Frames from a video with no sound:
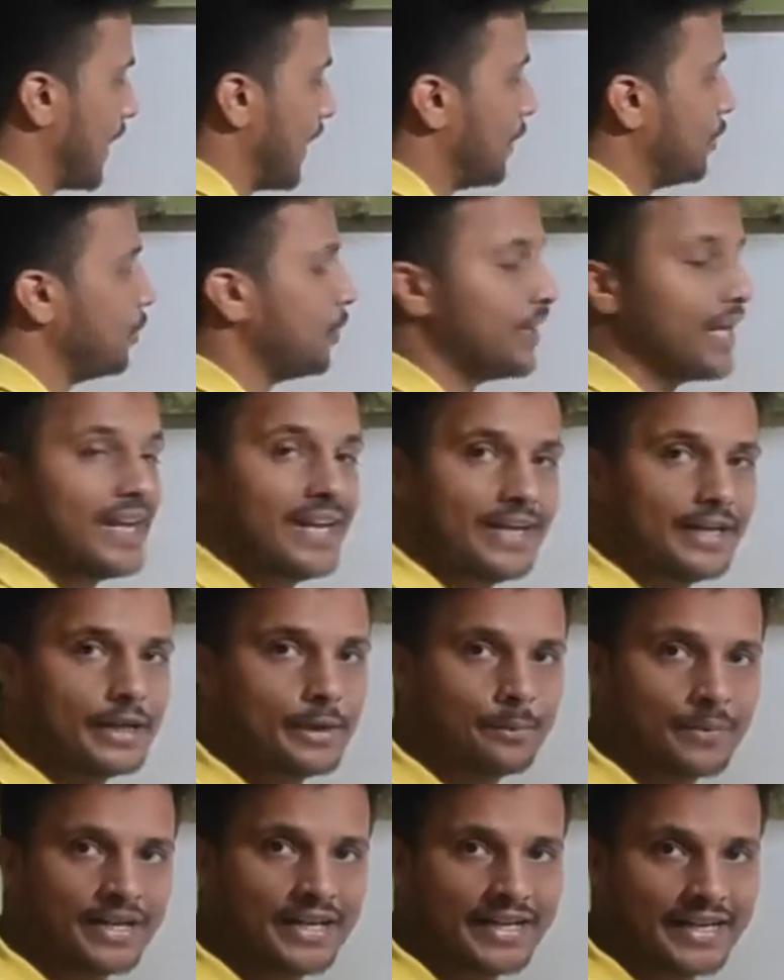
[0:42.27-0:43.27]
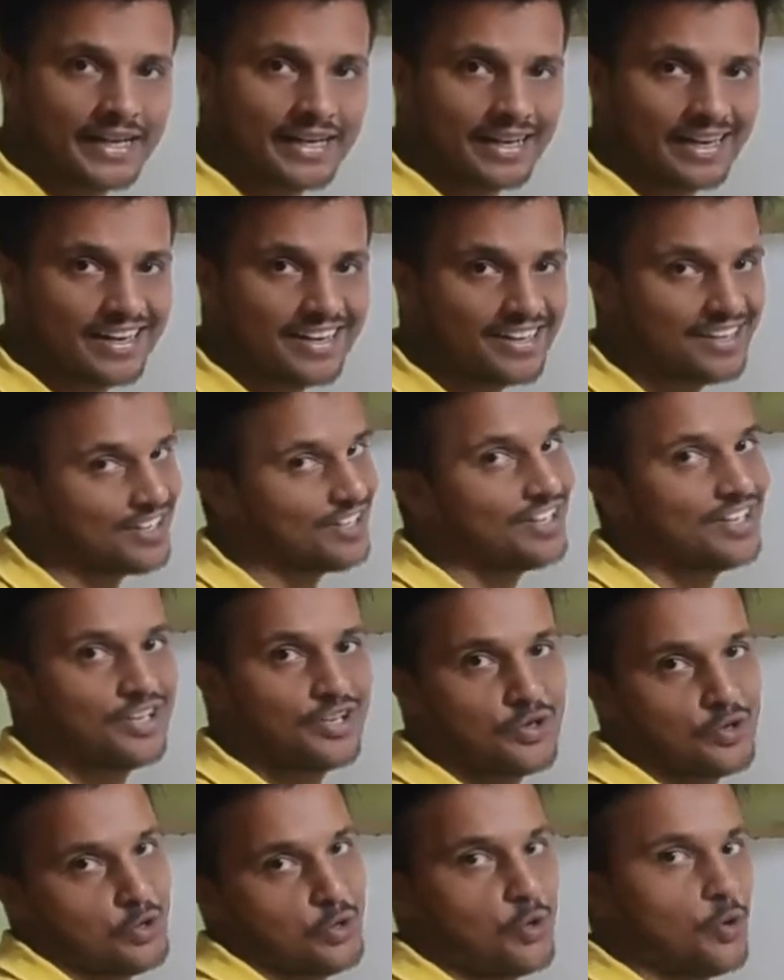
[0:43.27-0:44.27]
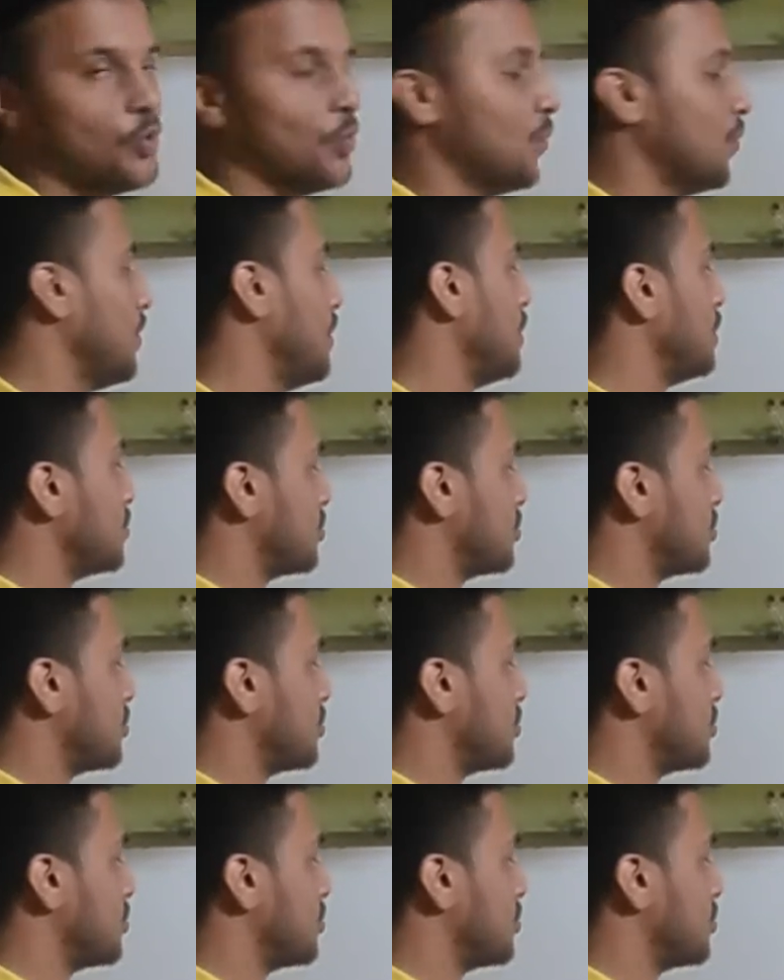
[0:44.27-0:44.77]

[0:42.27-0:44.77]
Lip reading: Can you tell it immediately? No.